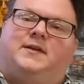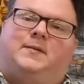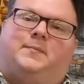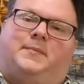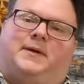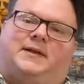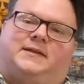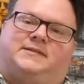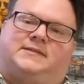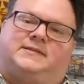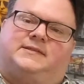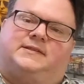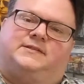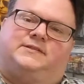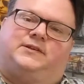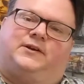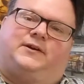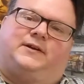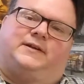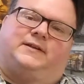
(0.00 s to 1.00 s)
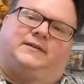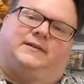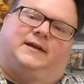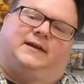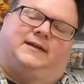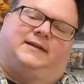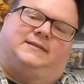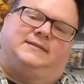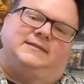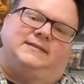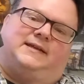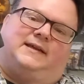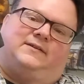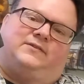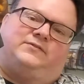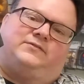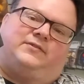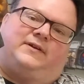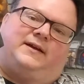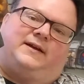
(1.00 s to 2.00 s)
but it's the Dark Knight
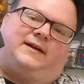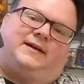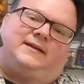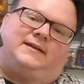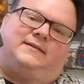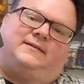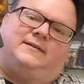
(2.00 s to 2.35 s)
soundtrack.